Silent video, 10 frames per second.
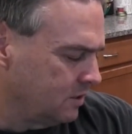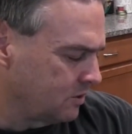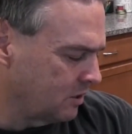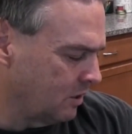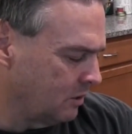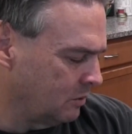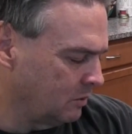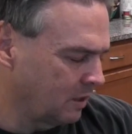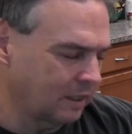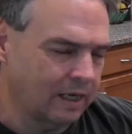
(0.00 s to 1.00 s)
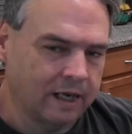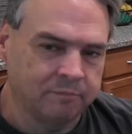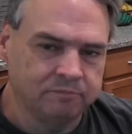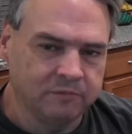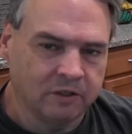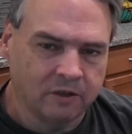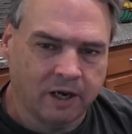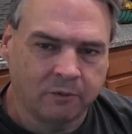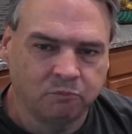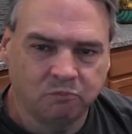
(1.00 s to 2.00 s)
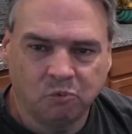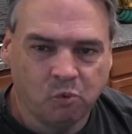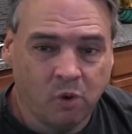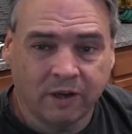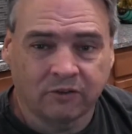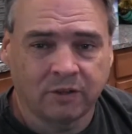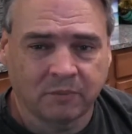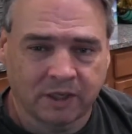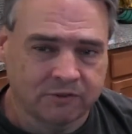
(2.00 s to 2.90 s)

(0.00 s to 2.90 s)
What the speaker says: So I wanted something.